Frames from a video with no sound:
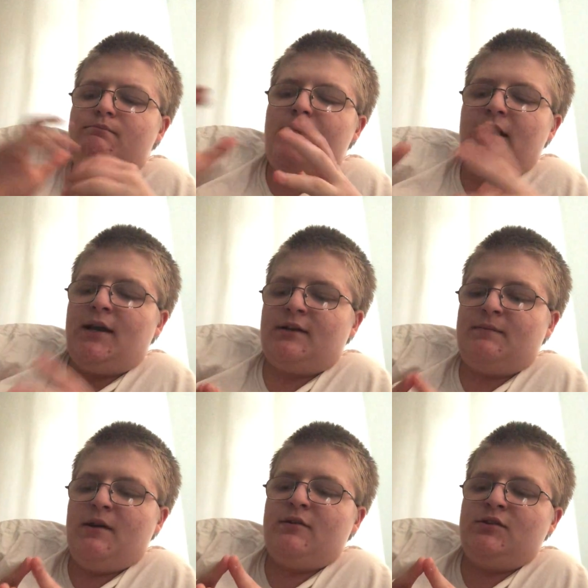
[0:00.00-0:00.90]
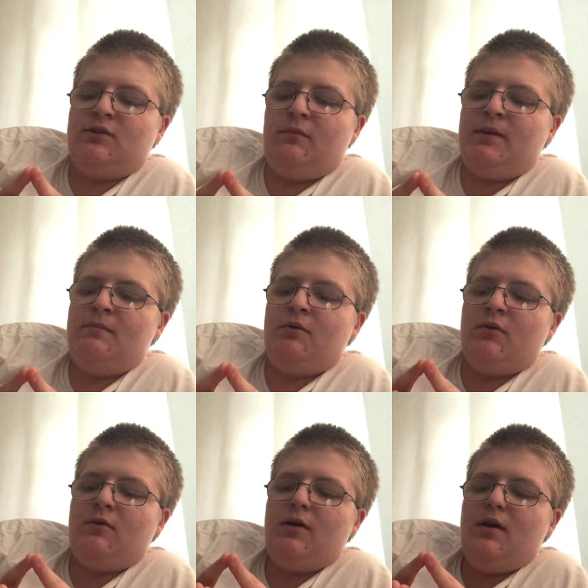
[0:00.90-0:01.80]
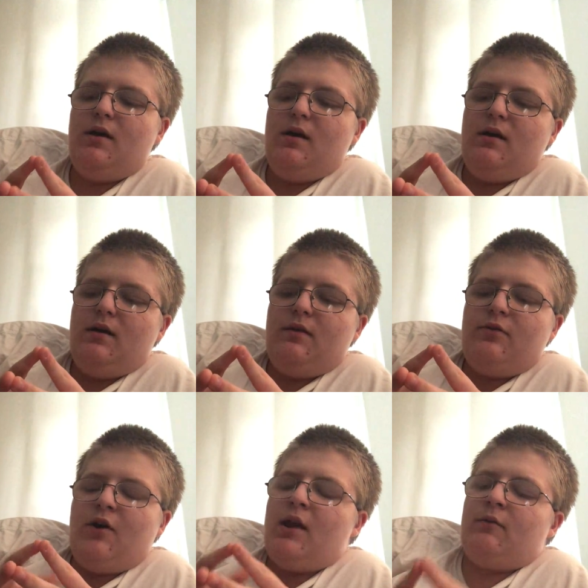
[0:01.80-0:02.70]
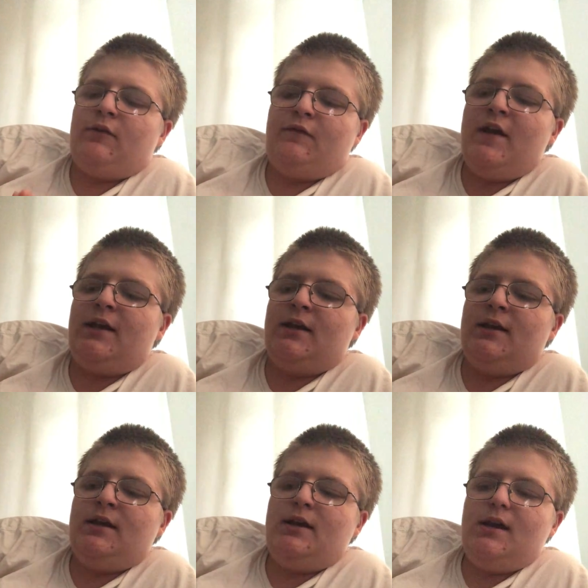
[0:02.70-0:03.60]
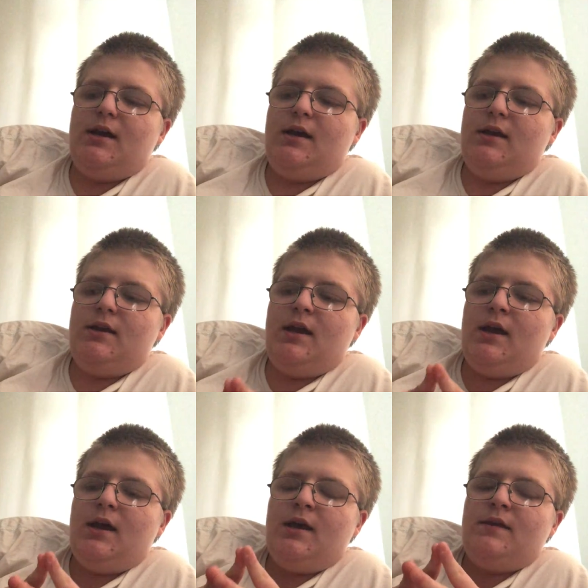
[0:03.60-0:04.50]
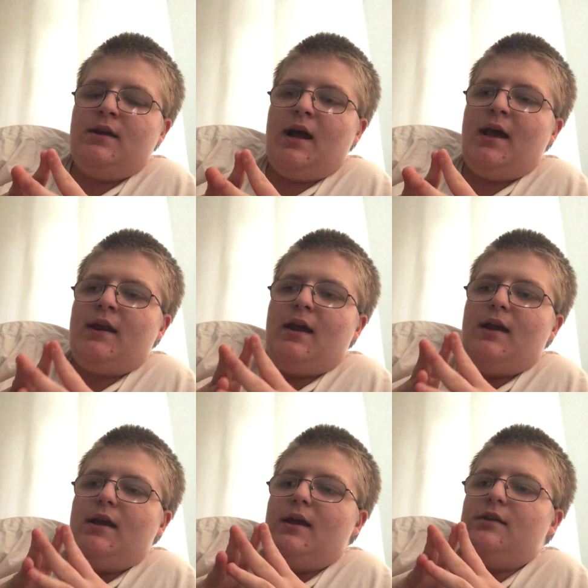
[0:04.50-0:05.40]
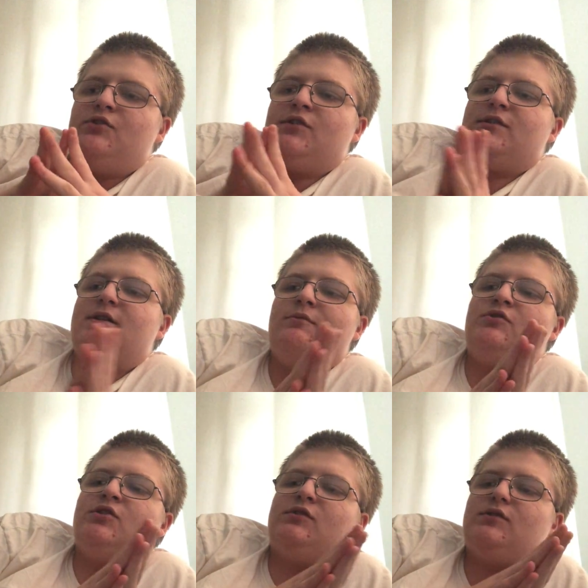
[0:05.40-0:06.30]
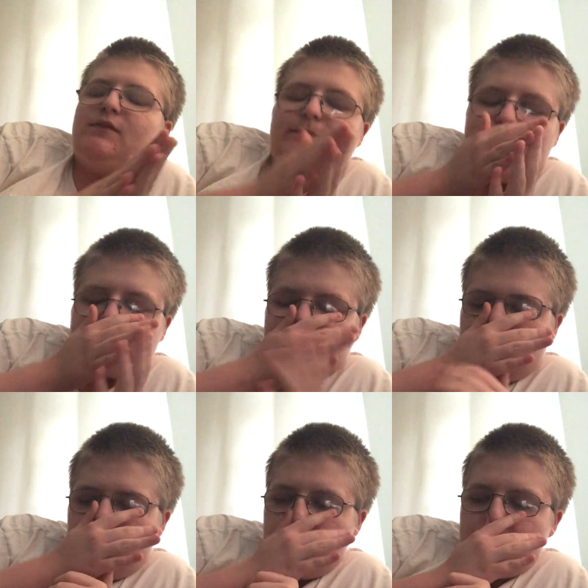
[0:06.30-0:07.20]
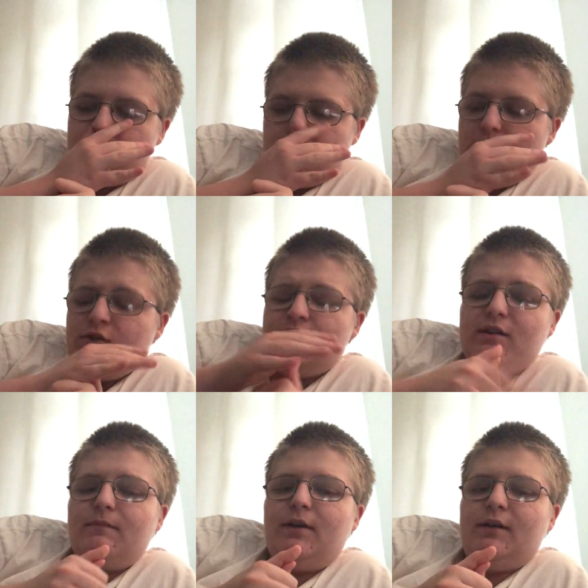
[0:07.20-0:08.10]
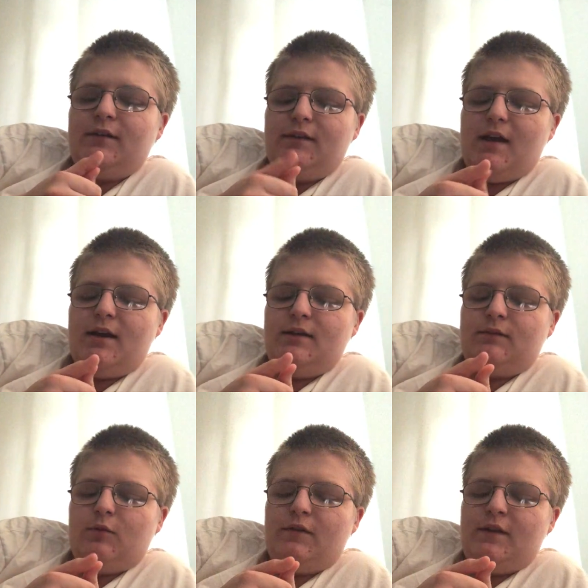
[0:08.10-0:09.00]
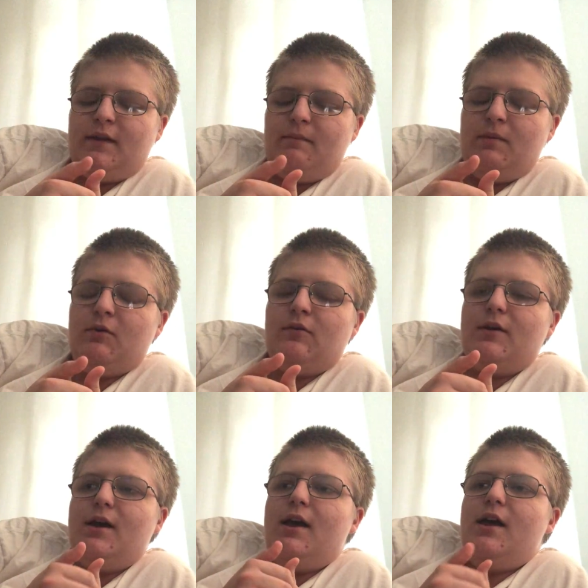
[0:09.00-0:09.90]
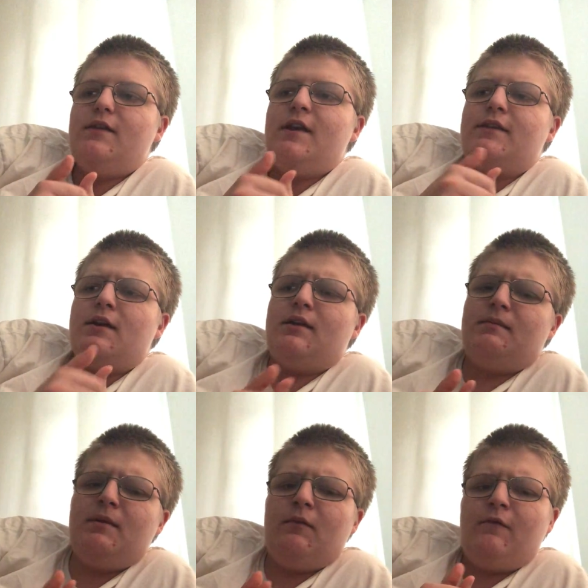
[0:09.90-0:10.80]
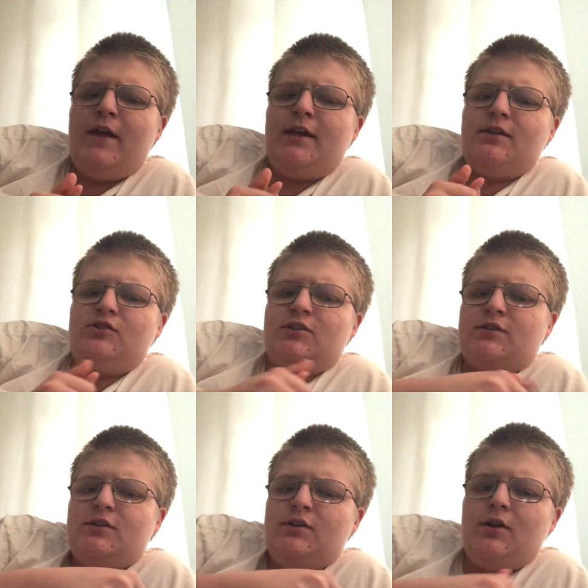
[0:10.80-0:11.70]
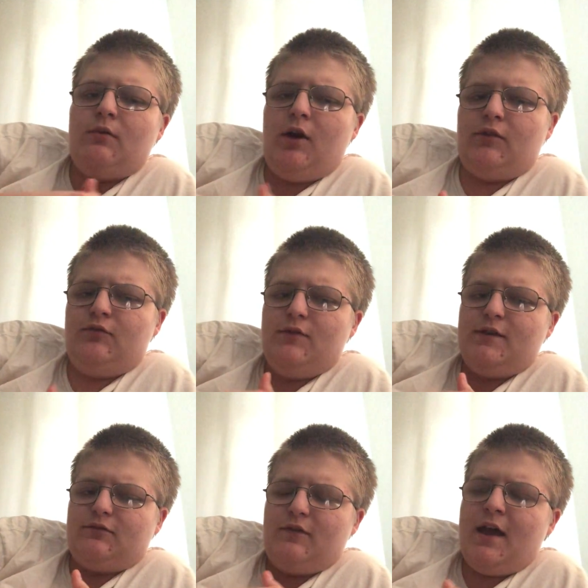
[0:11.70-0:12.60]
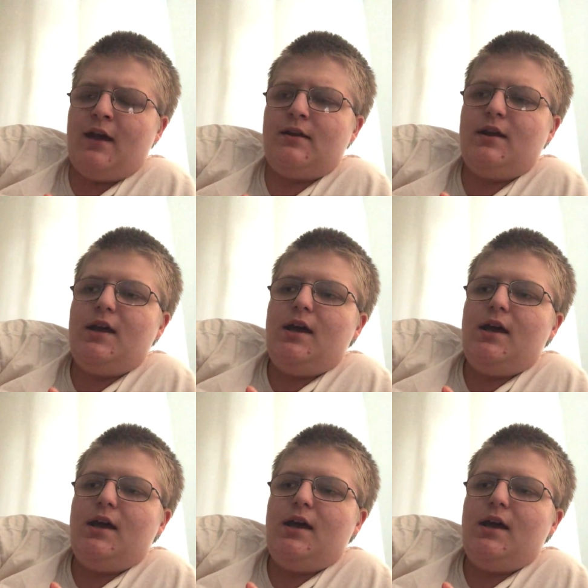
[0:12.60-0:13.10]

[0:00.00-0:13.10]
big experience. People thought I was faking it, and then I had just it was just it's just something, because anxiety is one thing that people think that other people fake it just to not do this or that.